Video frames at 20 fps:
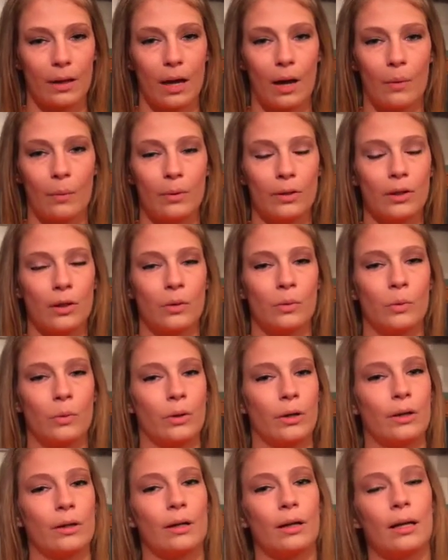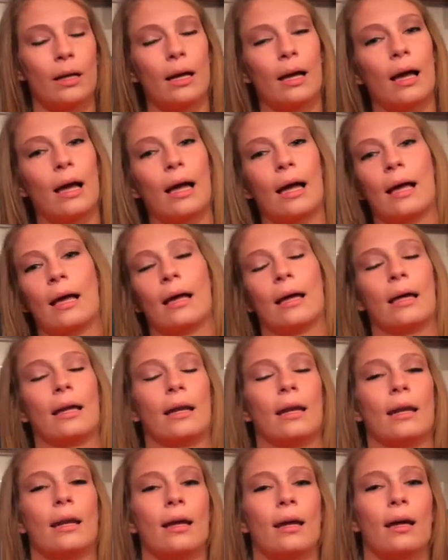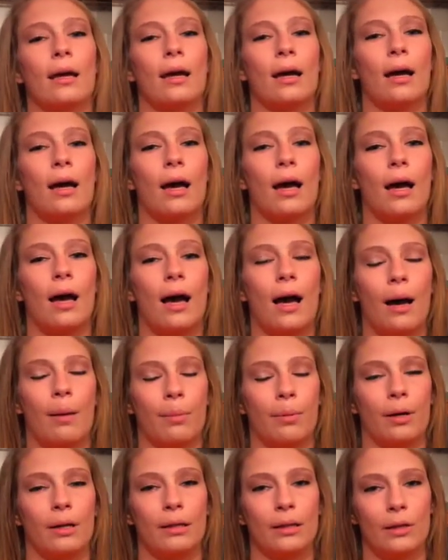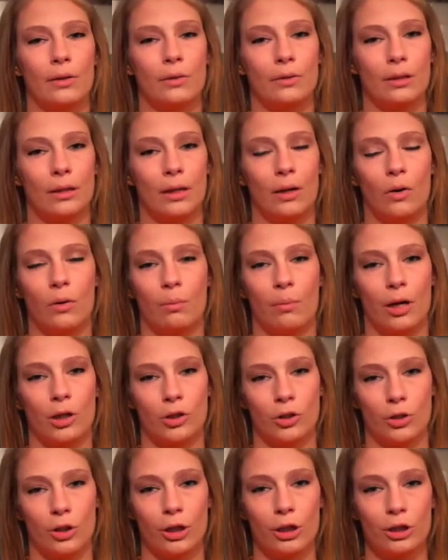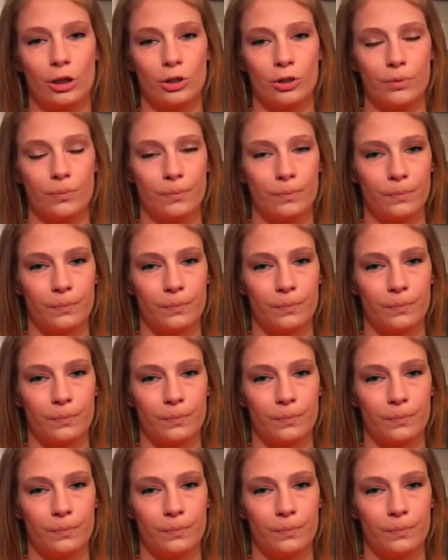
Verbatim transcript: I went to court and I pled guilty on my charge.